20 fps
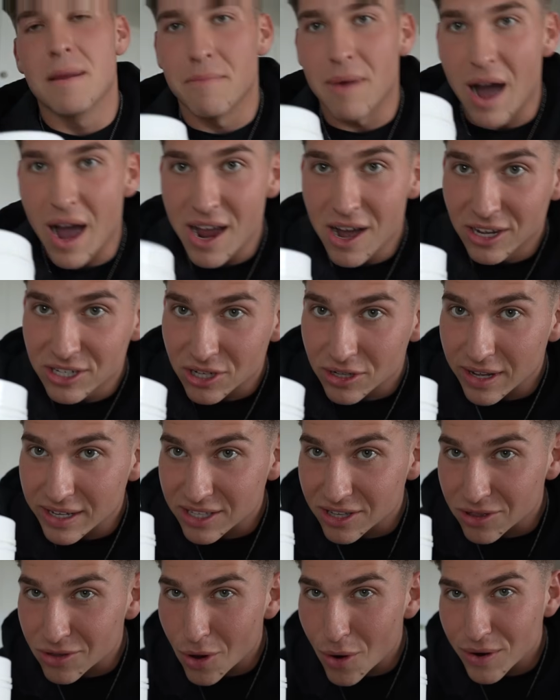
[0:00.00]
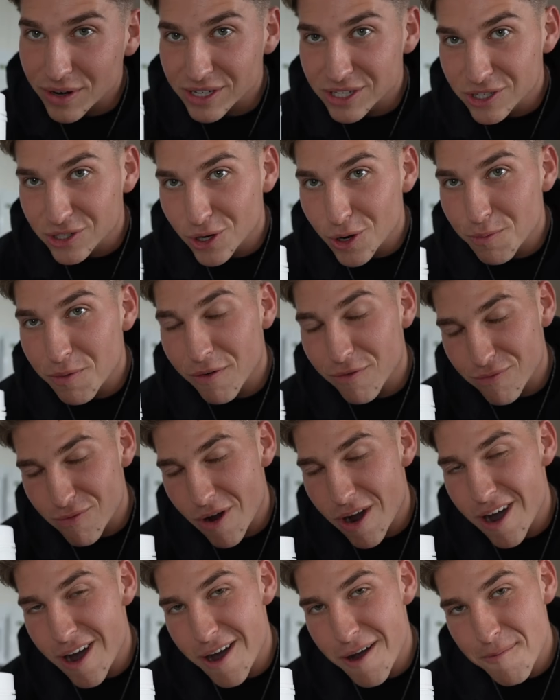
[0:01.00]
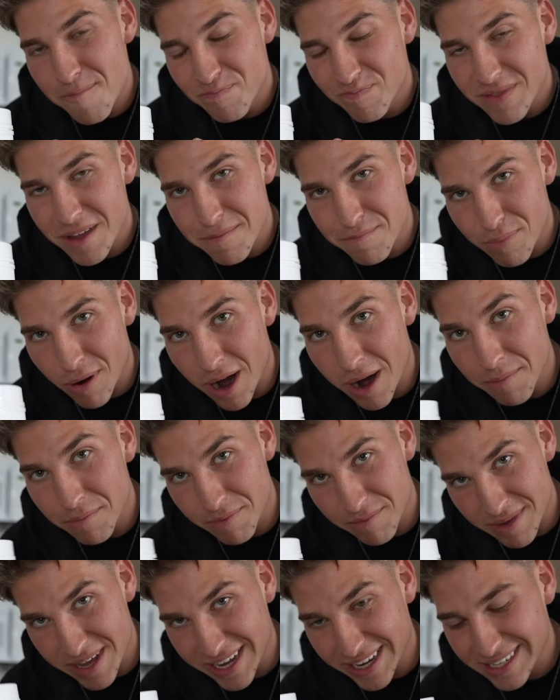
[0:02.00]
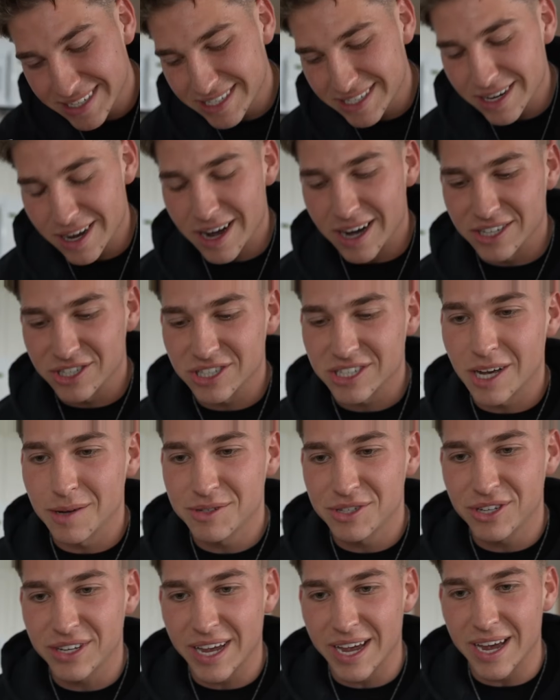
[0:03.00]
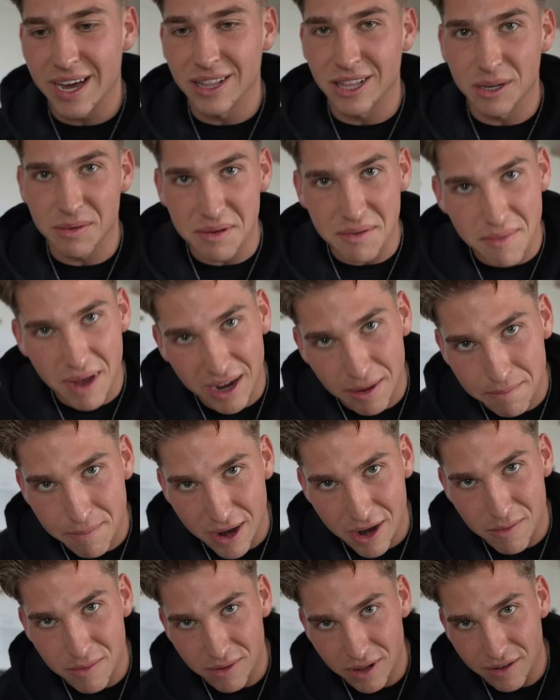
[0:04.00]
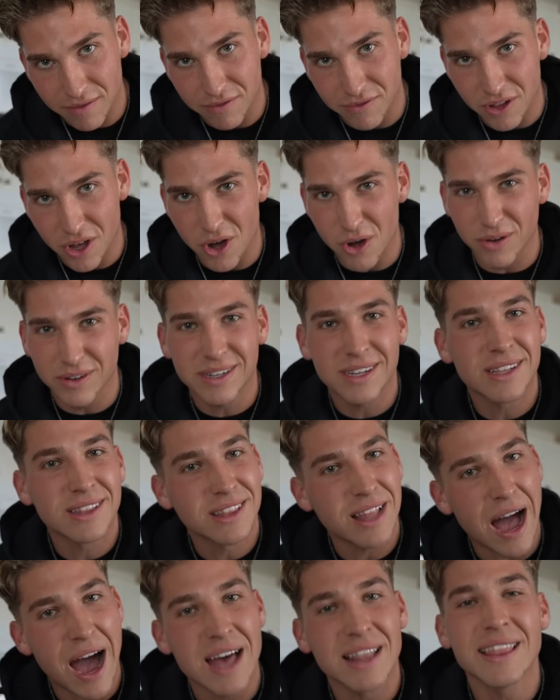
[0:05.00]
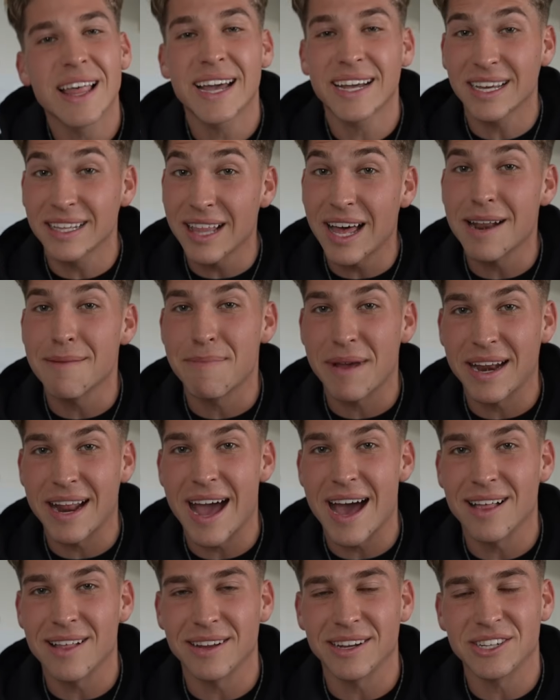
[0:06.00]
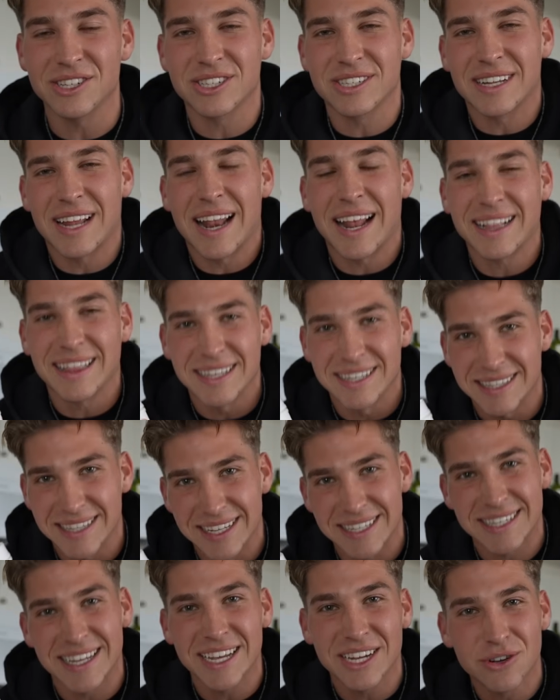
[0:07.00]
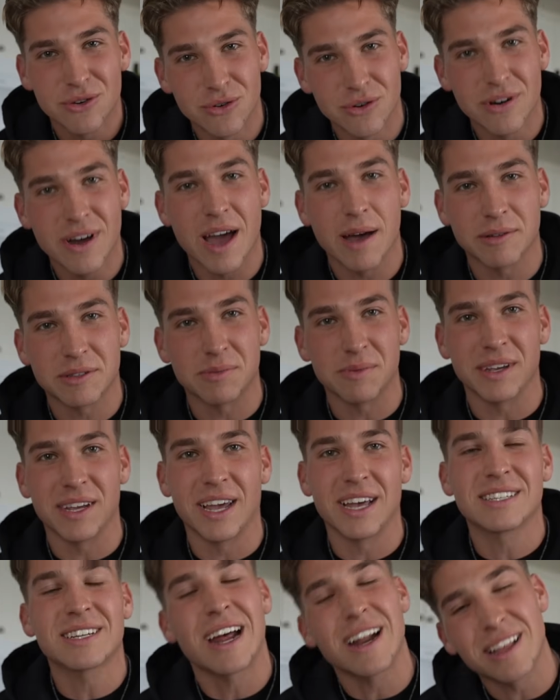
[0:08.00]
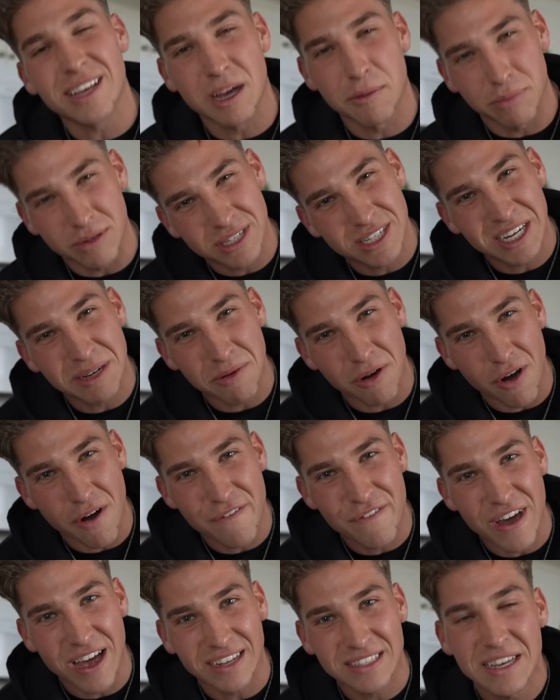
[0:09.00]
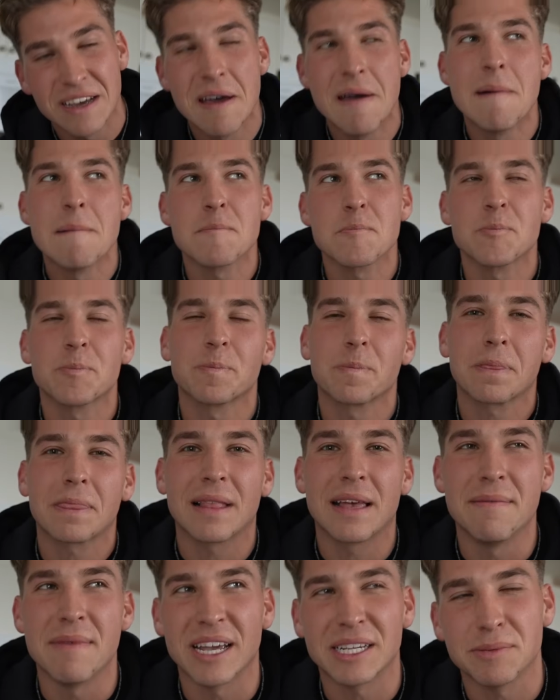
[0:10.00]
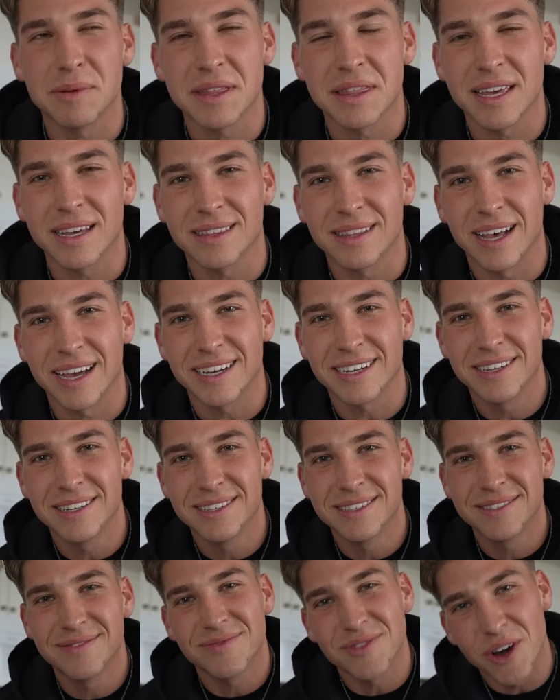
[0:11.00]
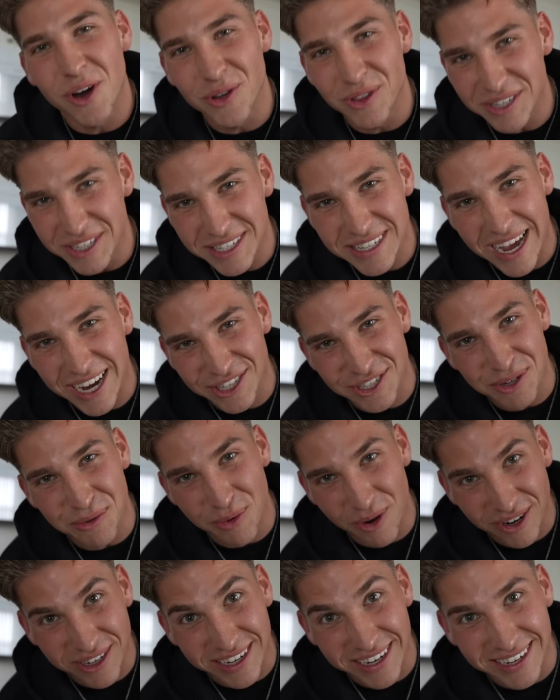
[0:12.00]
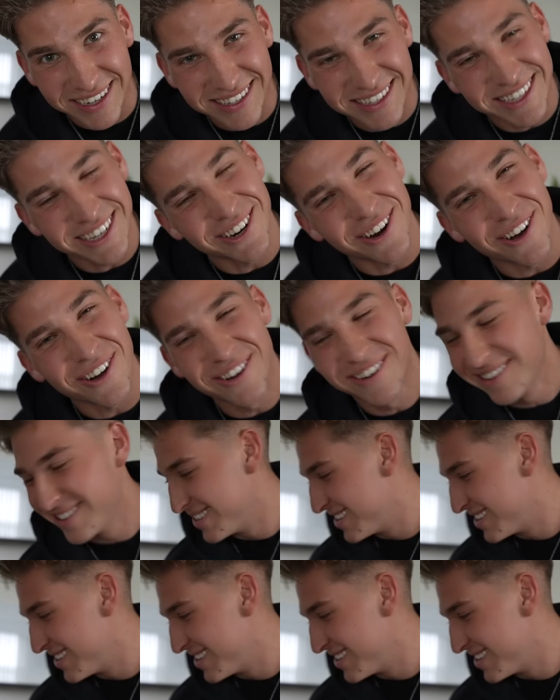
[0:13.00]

But I also like to throw in a scoop of raw pump mix. Uh, just helps you get a little bit better blood flow. I like a lot of beta alanine just because I like the, the tingle. Helps me. It's kind of like a placebo effect. It makes me think like, oh, this is actually working. You know,